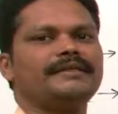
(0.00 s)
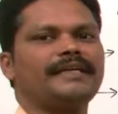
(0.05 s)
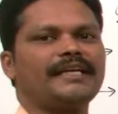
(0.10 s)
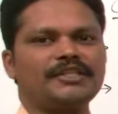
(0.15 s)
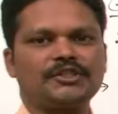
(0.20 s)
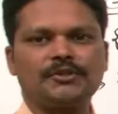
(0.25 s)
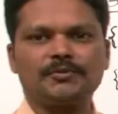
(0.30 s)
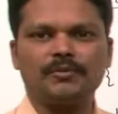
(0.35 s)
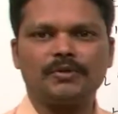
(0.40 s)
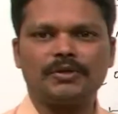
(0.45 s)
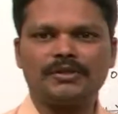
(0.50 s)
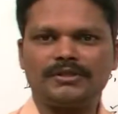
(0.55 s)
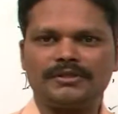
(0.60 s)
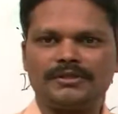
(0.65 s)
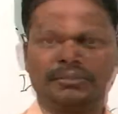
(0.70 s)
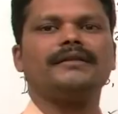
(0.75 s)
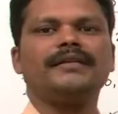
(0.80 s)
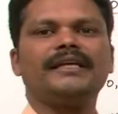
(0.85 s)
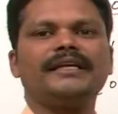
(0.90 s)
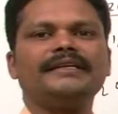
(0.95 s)
textbook,
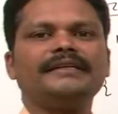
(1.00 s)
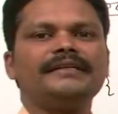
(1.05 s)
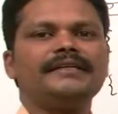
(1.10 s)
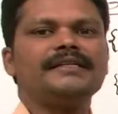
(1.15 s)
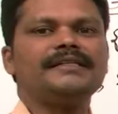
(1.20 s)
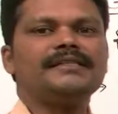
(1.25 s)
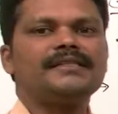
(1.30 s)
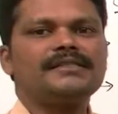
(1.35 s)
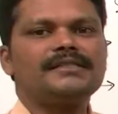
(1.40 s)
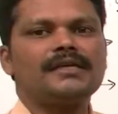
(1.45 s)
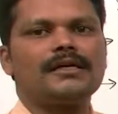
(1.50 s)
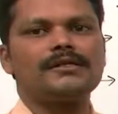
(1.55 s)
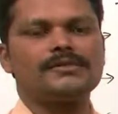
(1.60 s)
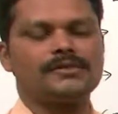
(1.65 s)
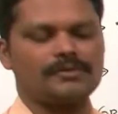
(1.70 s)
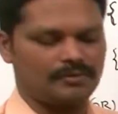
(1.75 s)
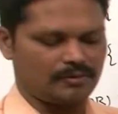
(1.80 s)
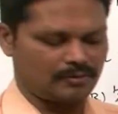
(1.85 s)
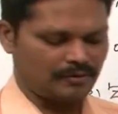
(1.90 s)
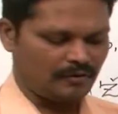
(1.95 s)
in the integers
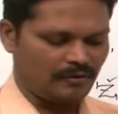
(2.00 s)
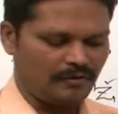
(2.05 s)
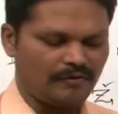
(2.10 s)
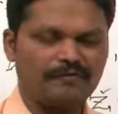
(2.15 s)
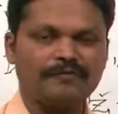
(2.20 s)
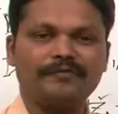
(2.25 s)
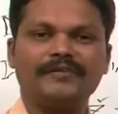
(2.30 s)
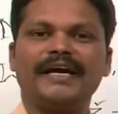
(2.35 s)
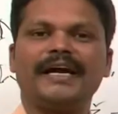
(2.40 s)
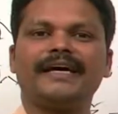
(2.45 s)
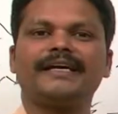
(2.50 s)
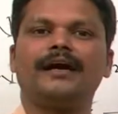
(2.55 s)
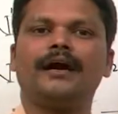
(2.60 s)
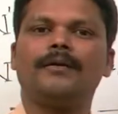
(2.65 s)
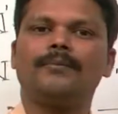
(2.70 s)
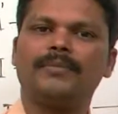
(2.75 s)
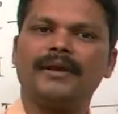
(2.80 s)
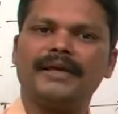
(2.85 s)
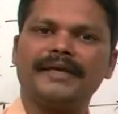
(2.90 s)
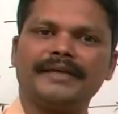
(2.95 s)
also we are
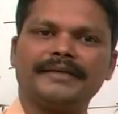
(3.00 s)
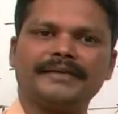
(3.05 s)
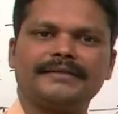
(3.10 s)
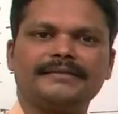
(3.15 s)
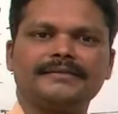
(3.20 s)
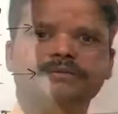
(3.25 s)
applying